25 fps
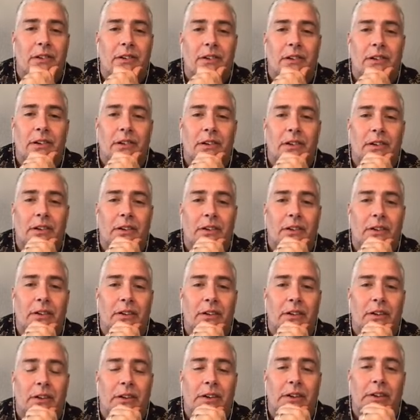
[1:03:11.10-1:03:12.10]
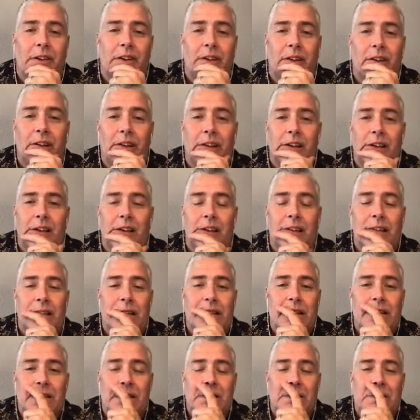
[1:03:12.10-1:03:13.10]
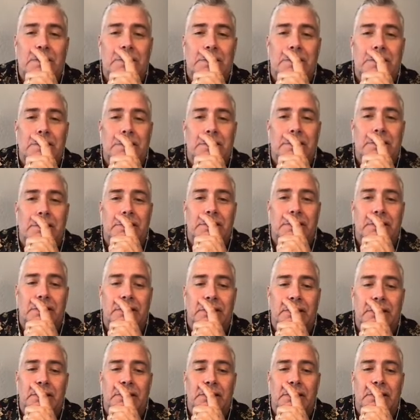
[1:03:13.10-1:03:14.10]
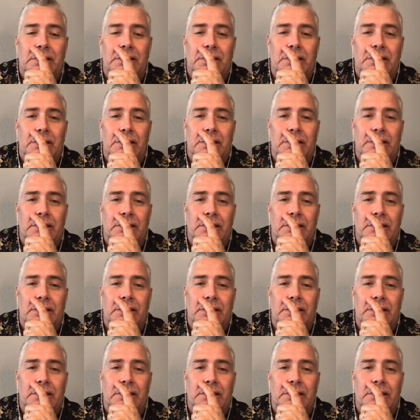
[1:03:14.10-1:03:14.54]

winning, you're killing, but uh, let's try this one.